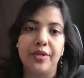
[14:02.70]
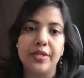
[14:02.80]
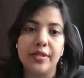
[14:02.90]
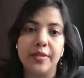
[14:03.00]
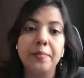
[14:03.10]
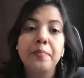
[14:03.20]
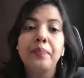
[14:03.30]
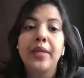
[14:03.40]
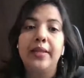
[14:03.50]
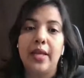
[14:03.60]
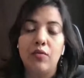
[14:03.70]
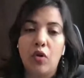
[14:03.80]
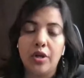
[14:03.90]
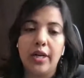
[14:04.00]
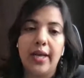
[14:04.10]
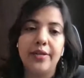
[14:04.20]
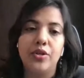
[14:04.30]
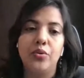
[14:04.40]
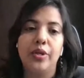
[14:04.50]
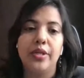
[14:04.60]
reason, then what I'll
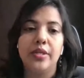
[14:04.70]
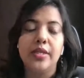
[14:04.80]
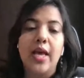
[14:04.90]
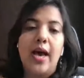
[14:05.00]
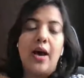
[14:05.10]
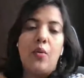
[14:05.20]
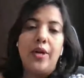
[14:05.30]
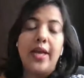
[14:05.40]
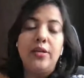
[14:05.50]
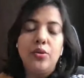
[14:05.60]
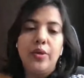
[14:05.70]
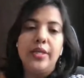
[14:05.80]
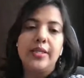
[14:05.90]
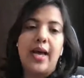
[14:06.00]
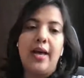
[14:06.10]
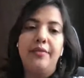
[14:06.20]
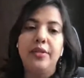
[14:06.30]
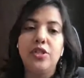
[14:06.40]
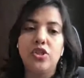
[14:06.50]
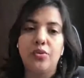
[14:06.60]
do is I
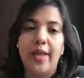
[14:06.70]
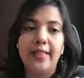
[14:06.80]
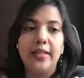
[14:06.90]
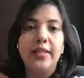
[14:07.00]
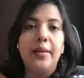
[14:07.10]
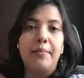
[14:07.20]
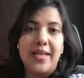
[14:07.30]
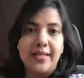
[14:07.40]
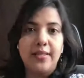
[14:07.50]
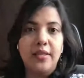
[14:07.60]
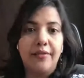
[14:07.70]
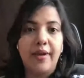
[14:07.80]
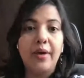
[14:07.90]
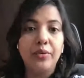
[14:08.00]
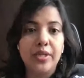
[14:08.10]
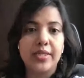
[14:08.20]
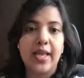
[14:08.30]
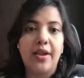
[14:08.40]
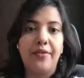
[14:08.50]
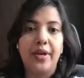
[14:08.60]
will strengthen the muscles around this
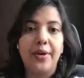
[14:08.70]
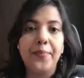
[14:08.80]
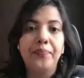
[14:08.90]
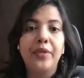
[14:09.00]
area,